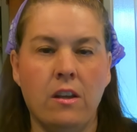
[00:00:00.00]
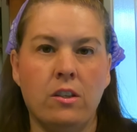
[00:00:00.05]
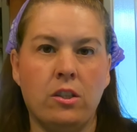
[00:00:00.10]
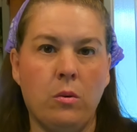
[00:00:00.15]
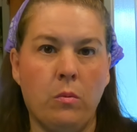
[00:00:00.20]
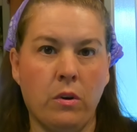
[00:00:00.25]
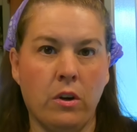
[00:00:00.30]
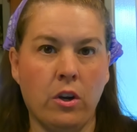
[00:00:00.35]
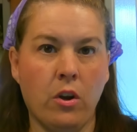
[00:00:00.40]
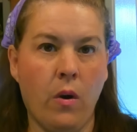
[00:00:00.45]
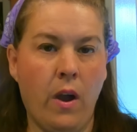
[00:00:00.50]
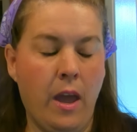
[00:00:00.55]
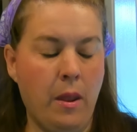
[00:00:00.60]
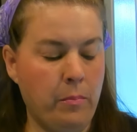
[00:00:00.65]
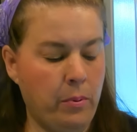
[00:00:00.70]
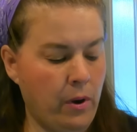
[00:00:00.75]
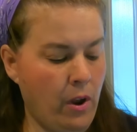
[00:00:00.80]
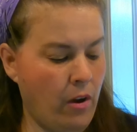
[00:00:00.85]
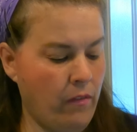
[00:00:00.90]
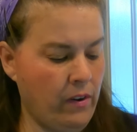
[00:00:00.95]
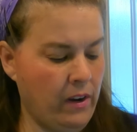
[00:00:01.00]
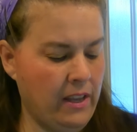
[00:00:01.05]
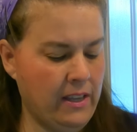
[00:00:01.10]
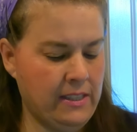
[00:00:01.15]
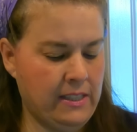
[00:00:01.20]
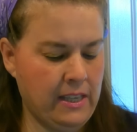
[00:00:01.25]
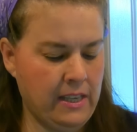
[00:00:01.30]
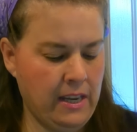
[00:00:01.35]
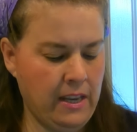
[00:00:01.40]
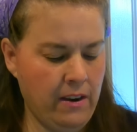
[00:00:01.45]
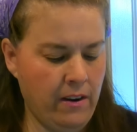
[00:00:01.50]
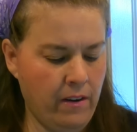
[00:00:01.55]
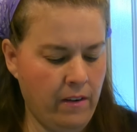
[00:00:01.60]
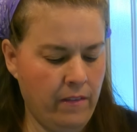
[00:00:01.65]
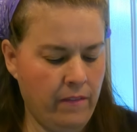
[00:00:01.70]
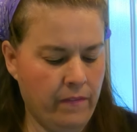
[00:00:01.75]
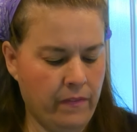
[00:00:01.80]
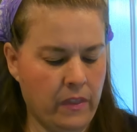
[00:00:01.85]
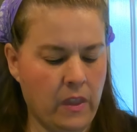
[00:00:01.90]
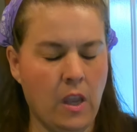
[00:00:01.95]
So we're going to go ahead and put all of our lids in here.
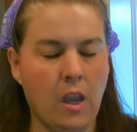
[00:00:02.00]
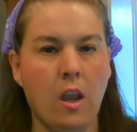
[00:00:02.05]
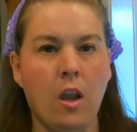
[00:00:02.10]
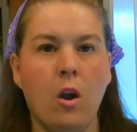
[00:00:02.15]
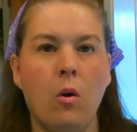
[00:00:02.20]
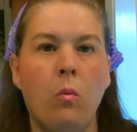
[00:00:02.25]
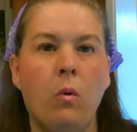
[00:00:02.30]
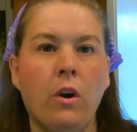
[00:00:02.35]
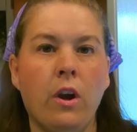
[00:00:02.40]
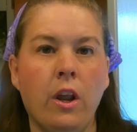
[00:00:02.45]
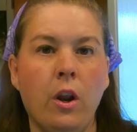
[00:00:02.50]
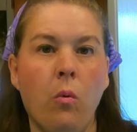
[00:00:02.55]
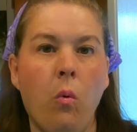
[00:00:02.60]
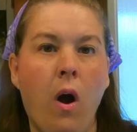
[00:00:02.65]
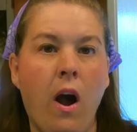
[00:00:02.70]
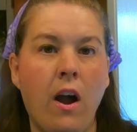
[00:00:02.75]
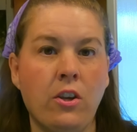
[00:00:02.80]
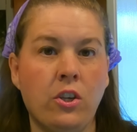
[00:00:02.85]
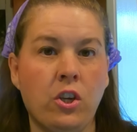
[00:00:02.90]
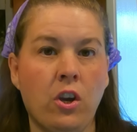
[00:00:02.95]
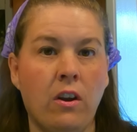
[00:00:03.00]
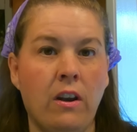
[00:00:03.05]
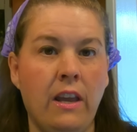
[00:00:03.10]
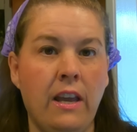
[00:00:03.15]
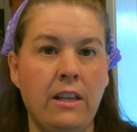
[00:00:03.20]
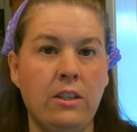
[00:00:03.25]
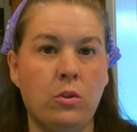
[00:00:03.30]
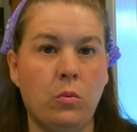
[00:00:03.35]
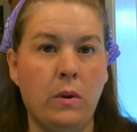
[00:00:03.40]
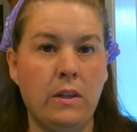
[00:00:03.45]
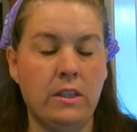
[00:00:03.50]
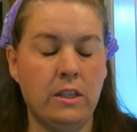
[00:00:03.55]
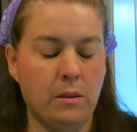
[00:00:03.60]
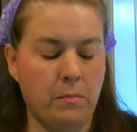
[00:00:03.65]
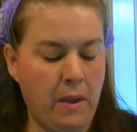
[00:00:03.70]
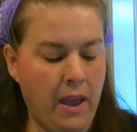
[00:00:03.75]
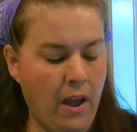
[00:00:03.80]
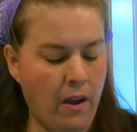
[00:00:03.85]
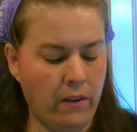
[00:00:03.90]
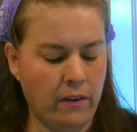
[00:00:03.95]
We're going to wash our lids, rinse
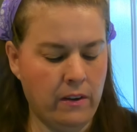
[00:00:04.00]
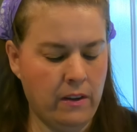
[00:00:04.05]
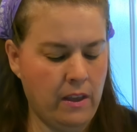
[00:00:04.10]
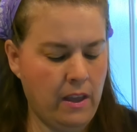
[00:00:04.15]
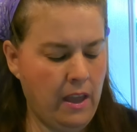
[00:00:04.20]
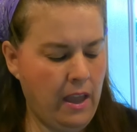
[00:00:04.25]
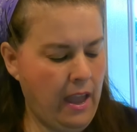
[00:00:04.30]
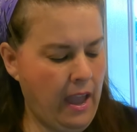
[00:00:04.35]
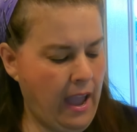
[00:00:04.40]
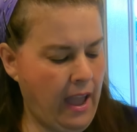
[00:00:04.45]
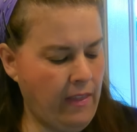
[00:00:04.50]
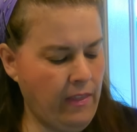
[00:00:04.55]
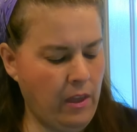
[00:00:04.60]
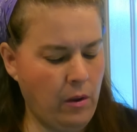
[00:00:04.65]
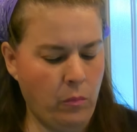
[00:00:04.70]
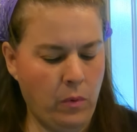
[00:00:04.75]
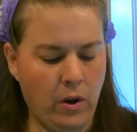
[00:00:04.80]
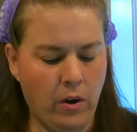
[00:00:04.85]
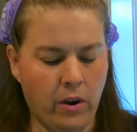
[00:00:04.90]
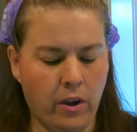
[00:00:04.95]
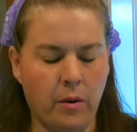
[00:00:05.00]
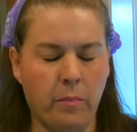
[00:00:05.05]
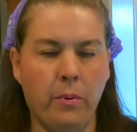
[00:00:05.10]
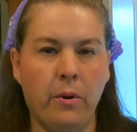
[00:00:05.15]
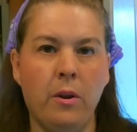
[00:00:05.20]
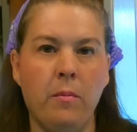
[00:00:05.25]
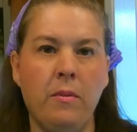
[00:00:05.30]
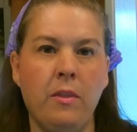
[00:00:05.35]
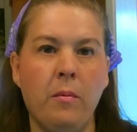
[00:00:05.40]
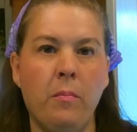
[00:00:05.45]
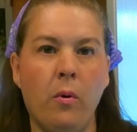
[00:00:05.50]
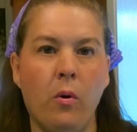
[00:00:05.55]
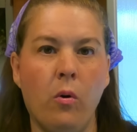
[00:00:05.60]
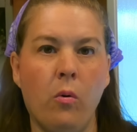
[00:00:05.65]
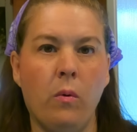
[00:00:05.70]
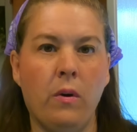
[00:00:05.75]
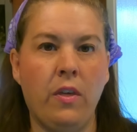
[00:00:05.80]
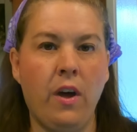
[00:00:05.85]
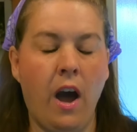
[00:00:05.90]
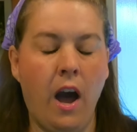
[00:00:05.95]
them out, and then we're going to put them in the
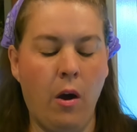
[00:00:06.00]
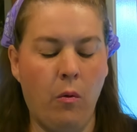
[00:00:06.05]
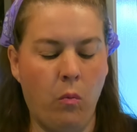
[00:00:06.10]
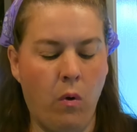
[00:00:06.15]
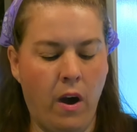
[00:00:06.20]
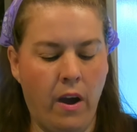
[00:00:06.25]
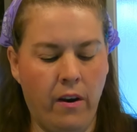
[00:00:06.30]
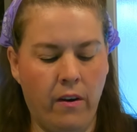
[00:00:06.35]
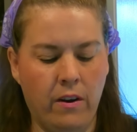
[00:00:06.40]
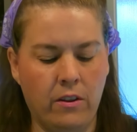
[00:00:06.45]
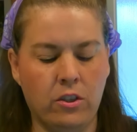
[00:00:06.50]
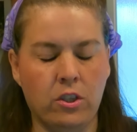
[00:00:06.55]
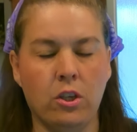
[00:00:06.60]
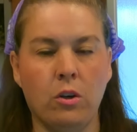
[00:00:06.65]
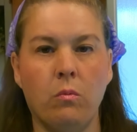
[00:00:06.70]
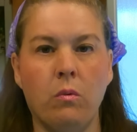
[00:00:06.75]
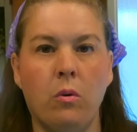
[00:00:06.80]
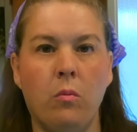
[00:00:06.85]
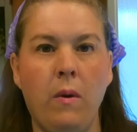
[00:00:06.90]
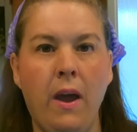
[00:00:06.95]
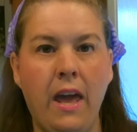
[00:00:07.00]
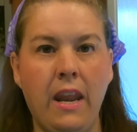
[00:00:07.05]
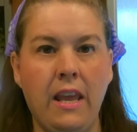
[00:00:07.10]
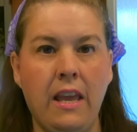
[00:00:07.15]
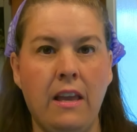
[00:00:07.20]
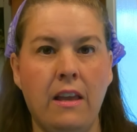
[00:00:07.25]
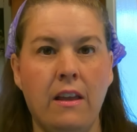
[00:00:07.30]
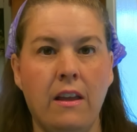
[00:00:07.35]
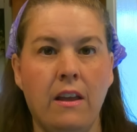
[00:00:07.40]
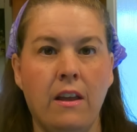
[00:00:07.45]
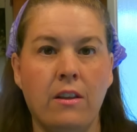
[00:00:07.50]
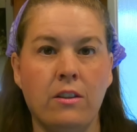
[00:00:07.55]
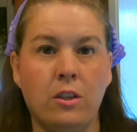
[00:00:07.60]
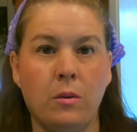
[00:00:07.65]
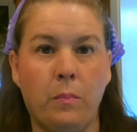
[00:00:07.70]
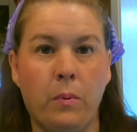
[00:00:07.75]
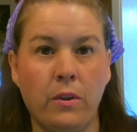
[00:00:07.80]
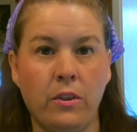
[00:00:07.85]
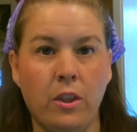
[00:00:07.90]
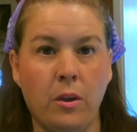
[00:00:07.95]
bowl with hot water until we're ready to
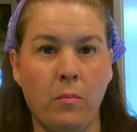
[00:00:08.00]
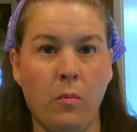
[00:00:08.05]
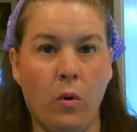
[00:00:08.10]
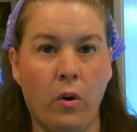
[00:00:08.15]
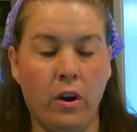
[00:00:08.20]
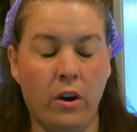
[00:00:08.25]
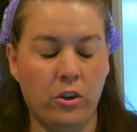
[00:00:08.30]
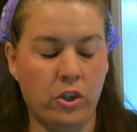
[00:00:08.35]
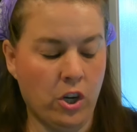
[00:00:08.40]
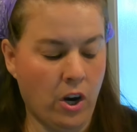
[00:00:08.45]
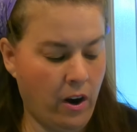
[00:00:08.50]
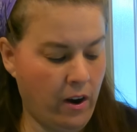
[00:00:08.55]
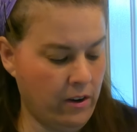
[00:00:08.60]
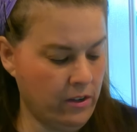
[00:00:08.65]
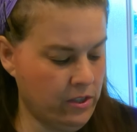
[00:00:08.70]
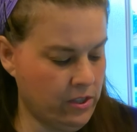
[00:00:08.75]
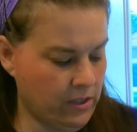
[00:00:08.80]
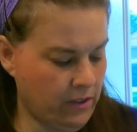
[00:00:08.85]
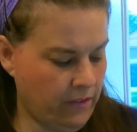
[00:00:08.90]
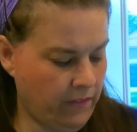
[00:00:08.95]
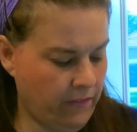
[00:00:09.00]
put them on our jars.